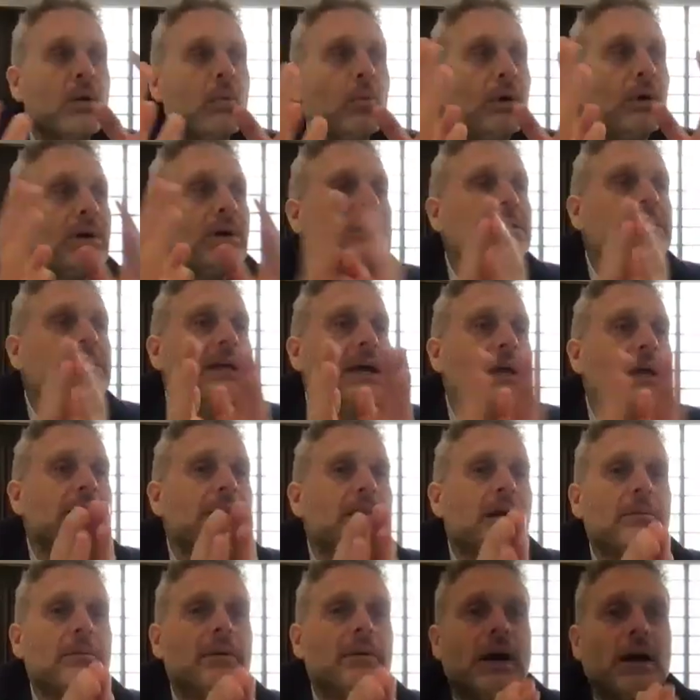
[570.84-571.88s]
What is the
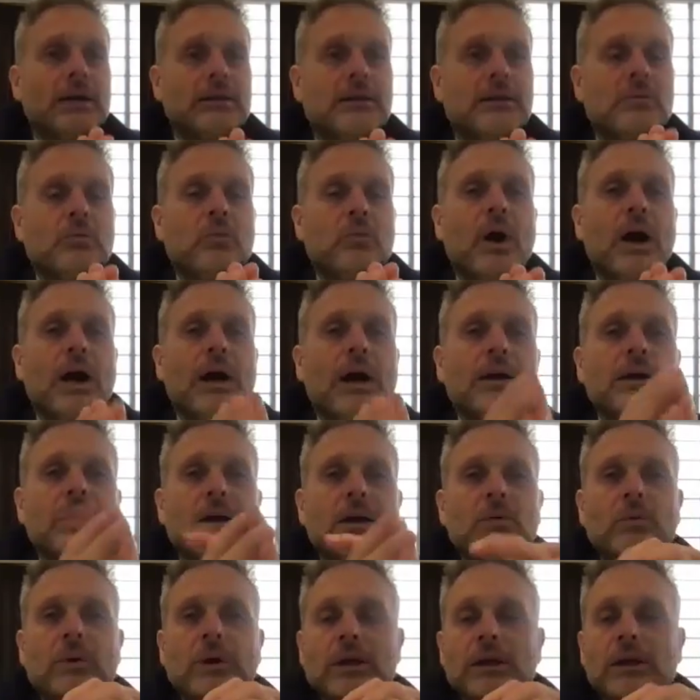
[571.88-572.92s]
idea behind it? Why
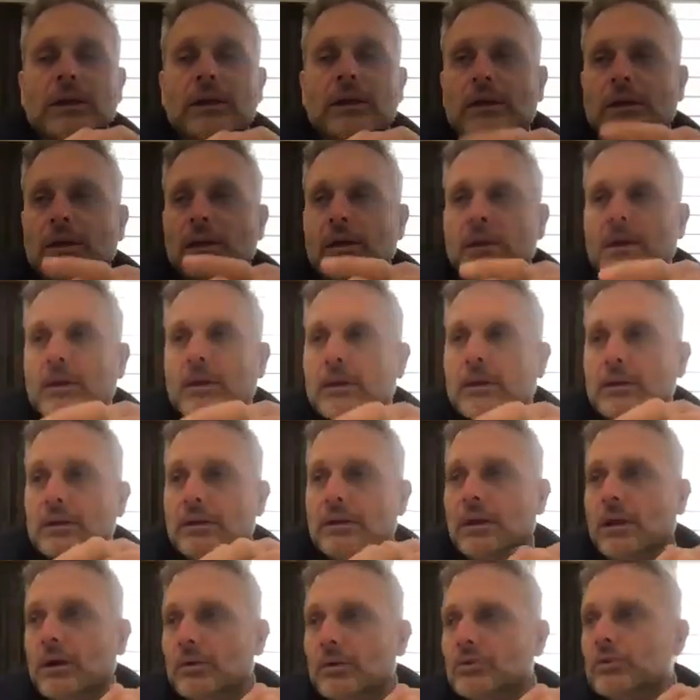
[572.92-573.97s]
can we,
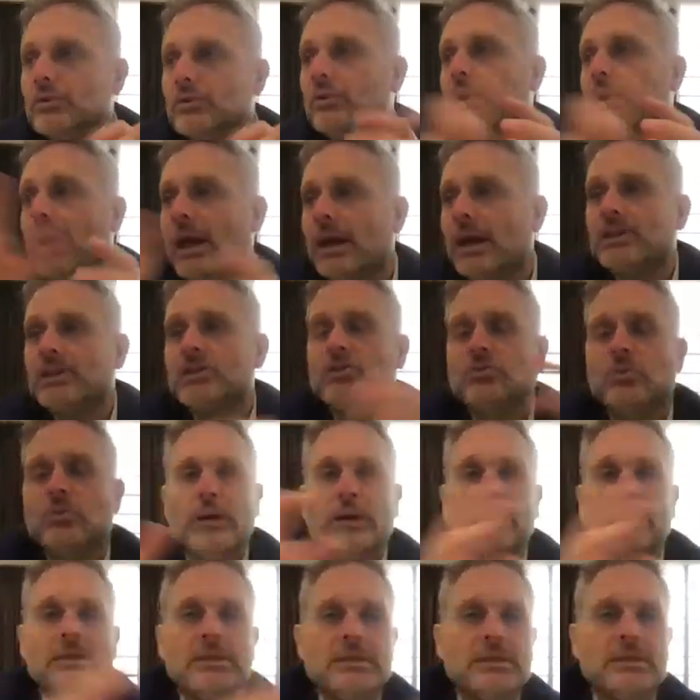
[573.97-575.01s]
do X,
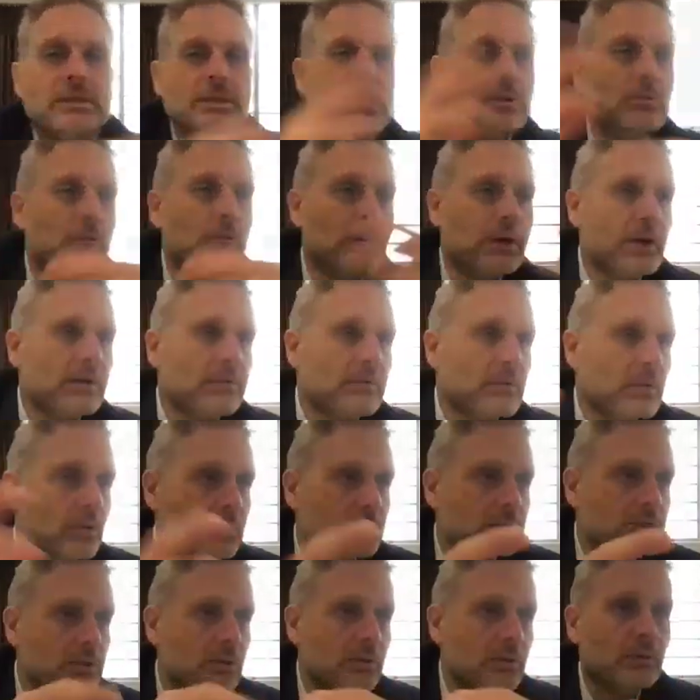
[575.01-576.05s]
Y, and Z, whatever
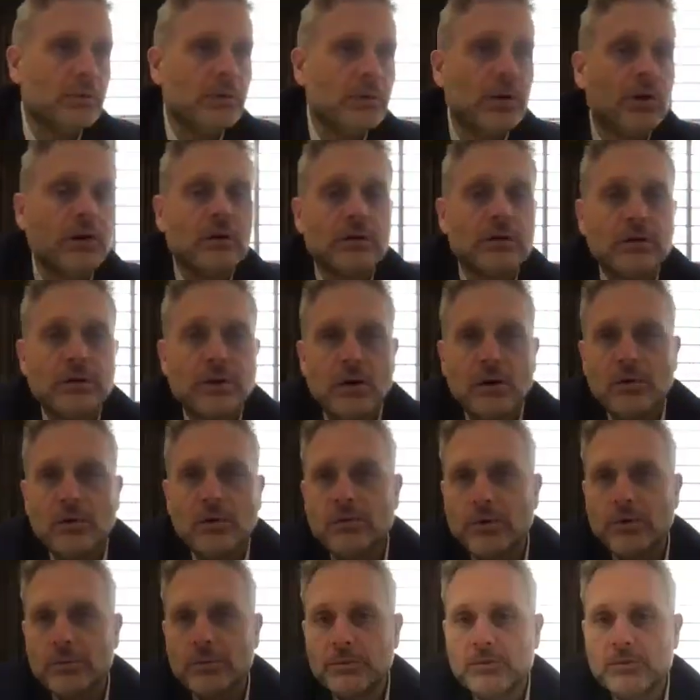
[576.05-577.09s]
also? We all know
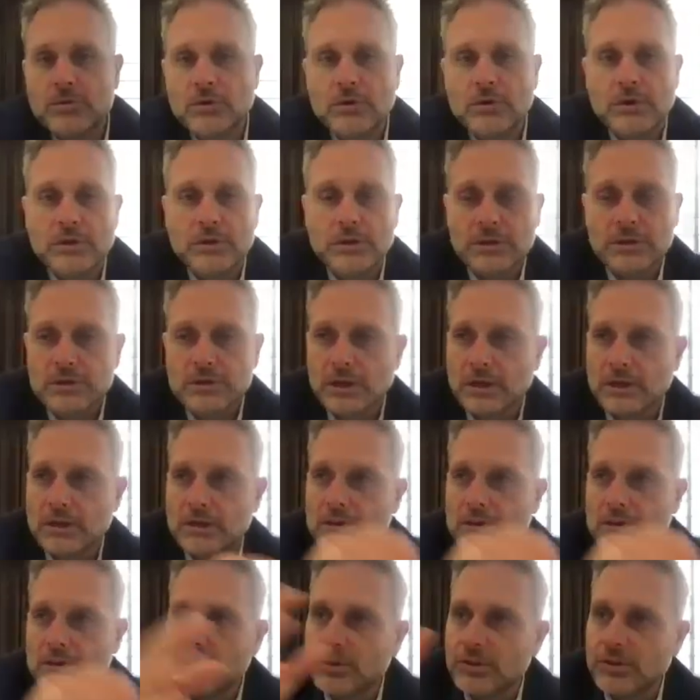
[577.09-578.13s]
from the Torah there's like
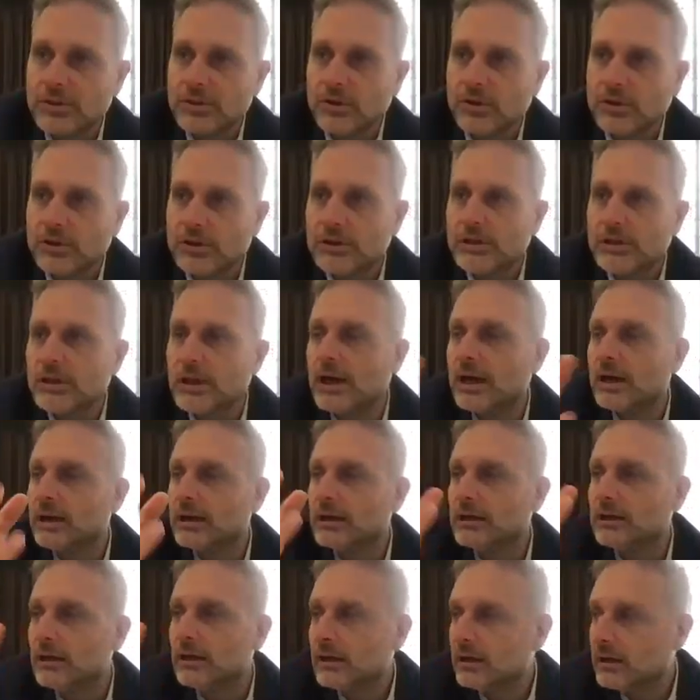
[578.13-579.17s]
the
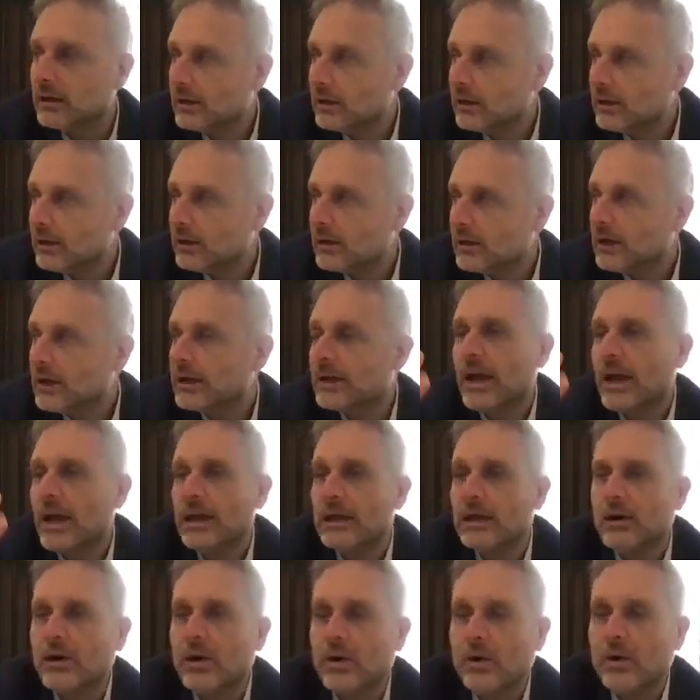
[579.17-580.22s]
39
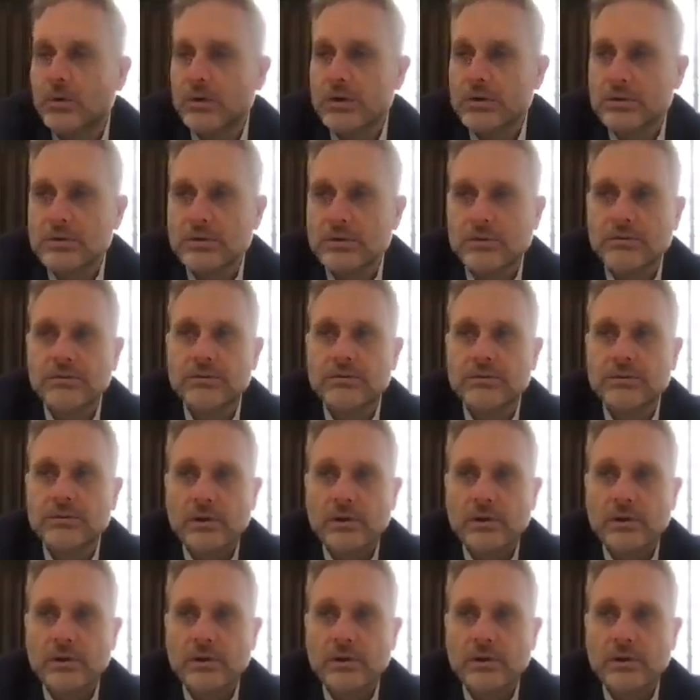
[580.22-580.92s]
categories of